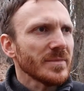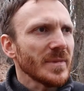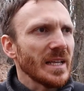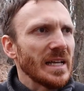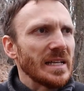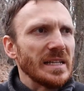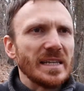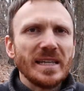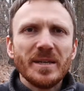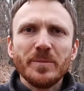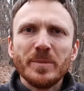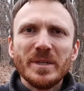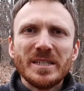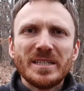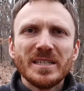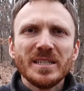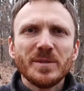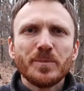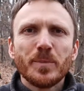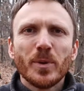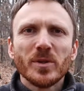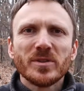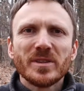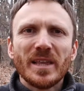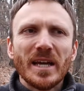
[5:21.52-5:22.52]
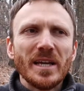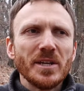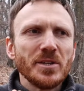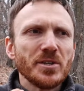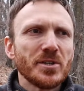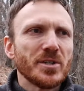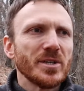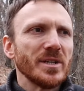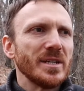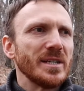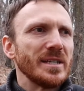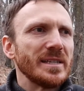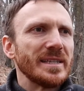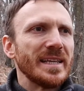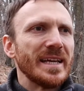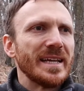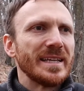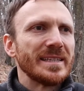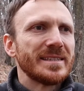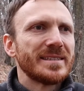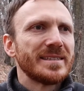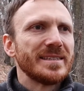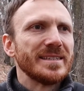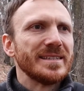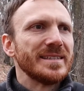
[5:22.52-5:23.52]
limited potential,
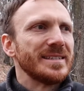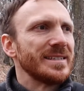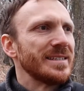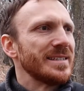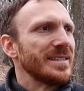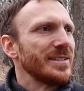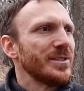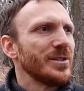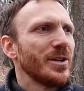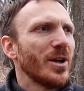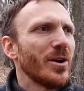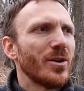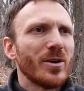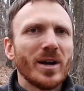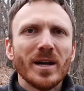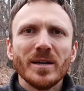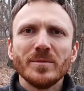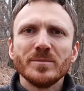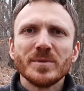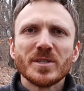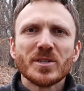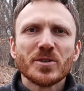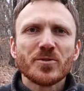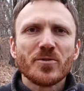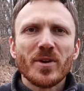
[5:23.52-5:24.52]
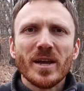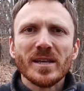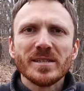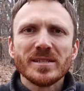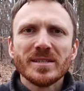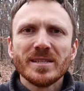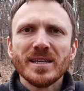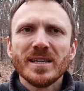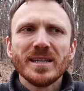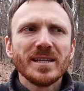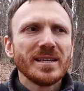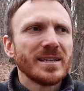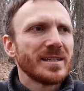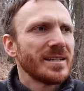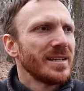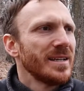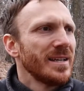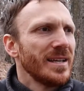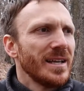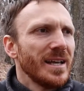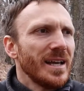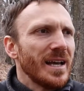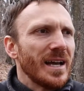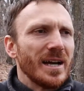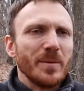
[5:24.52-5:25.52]
that I'm stressing
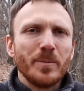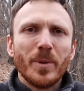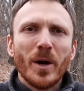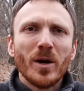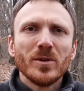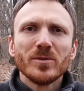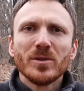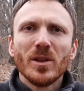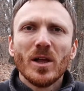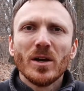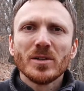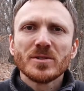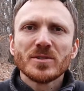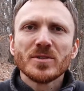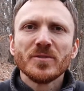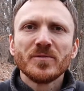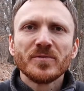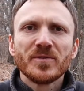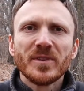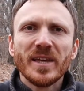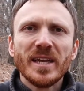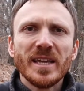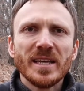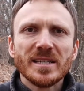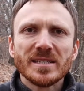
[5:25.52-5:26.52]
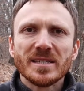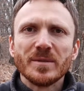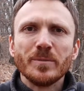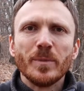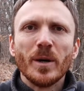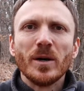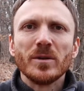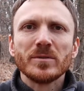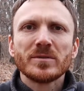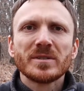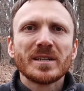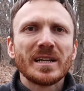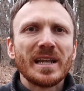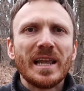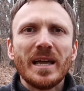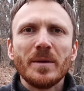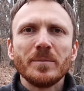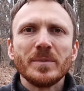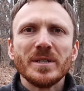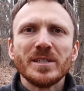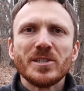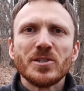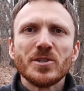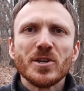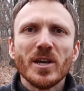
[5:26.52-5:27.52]
about lots of things, about
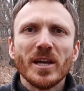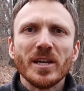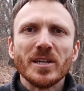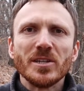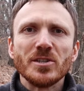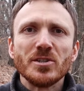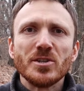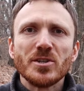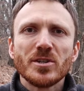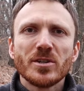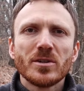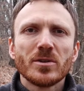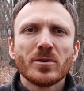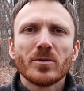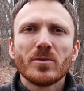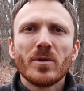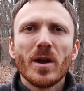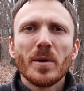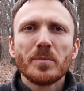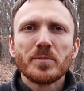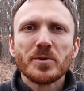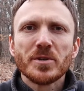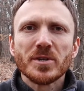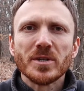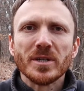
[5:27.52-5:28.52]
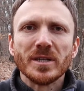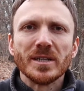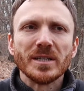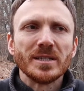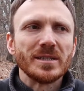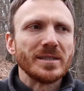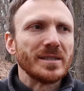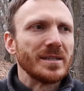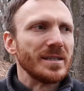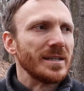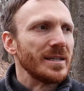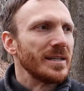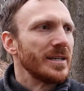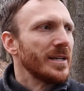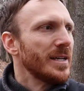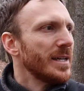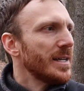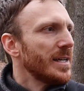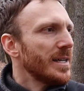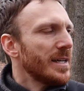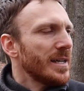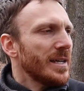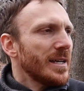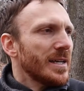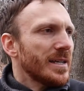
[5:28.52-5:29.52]
climate change, corruption,
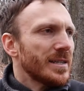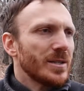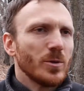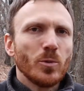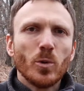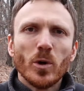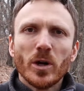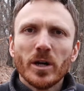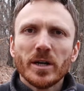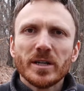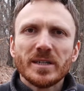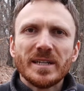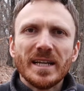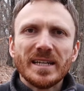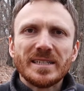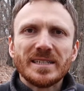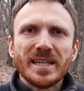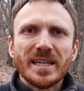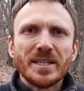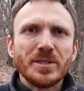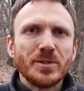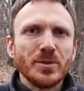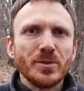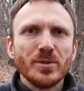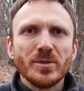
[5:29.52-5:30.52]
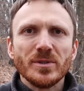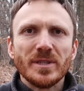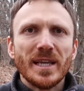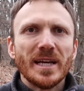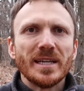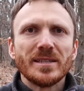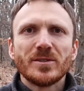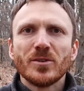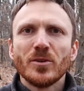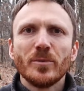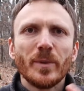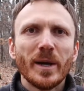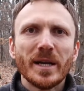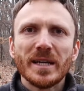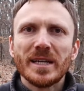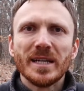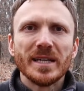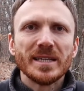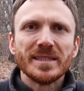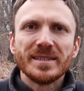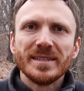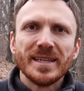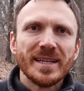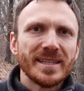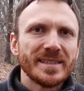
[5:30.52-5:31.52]
the work that I do, that, oh my
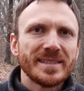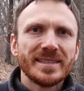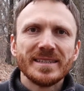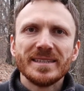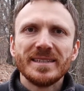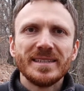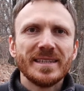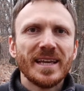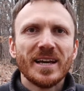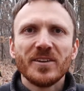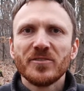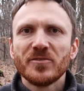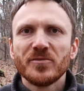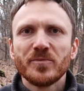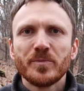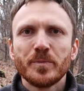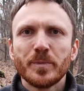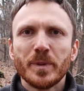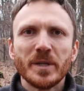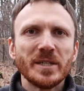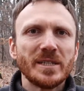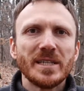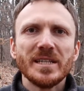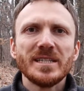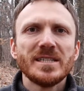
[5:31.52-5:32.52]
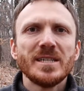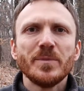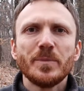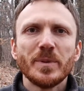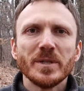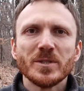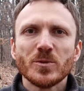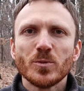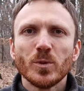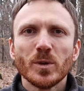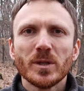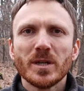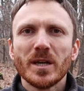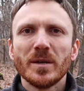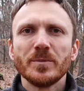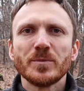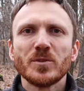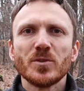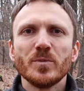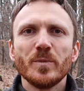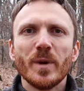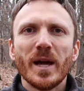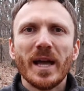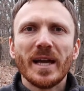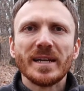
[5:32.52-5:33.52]
God, not enough participants will come
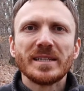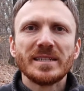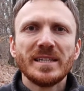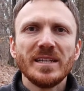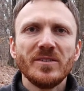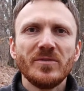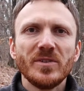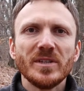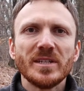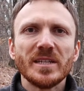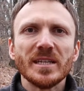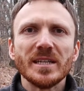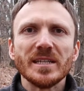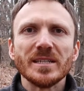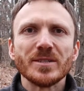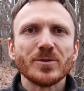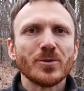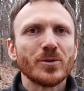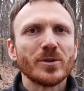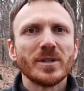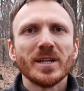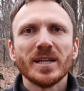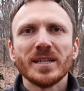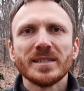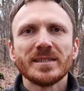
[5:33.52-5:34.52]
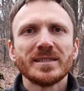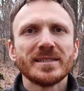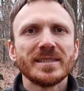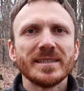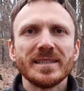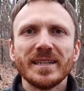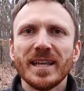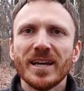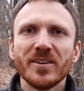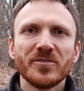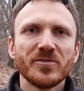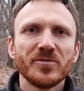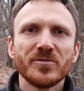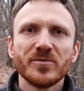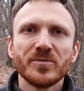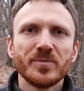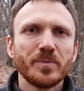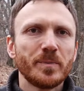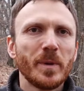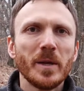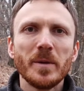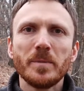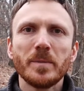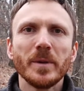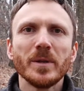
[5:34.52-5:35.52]
to my activities, or not enough
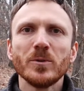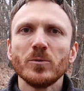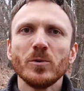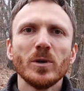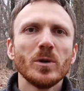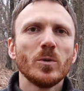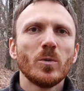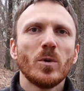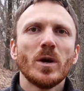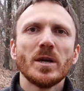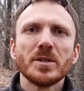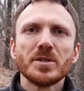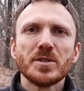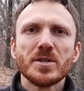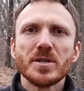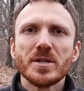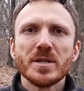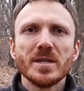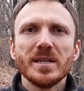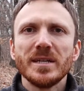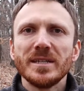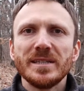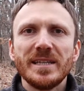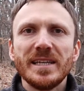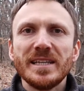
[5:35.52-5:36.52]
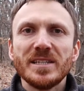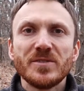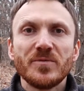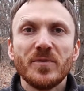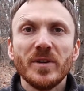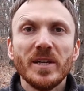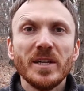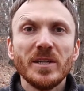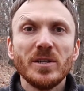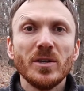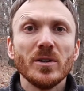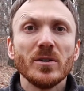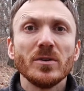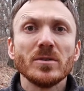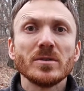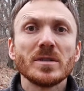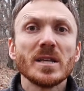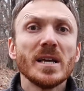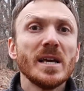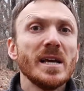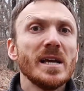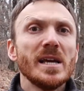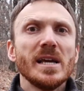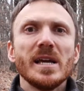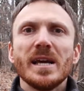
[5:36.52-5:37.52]
people will watch these videos,
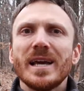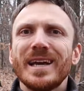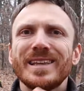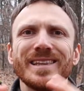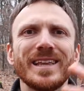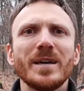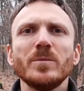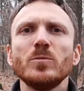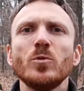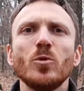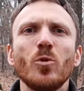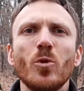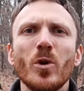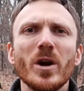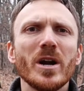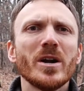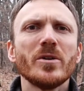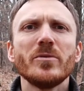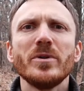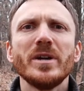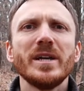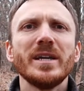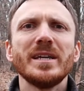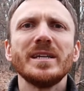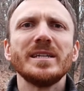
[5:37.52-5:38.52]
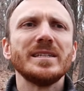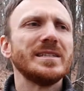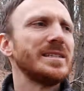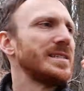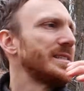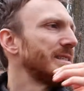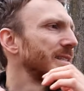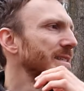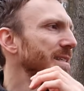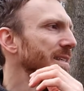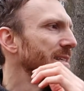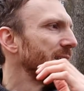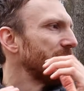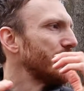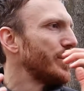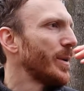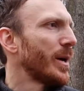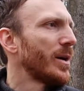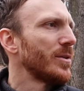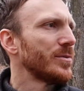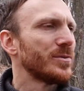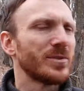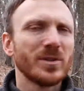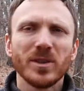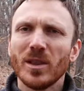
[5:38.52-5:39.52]
and I'm worried
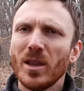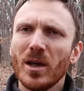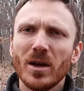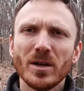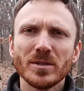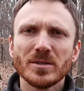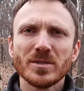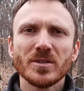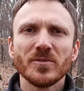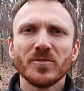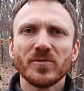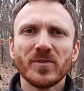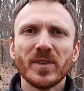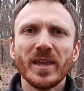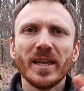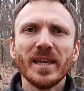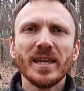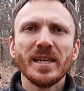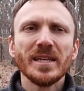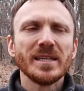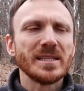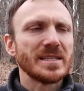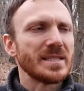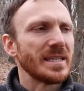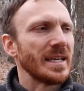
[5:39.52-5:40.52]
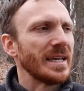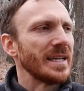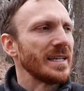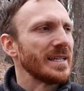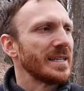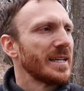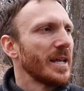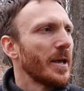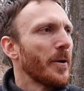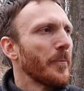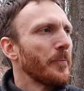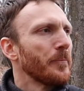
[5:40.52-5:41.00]
about lots of things. And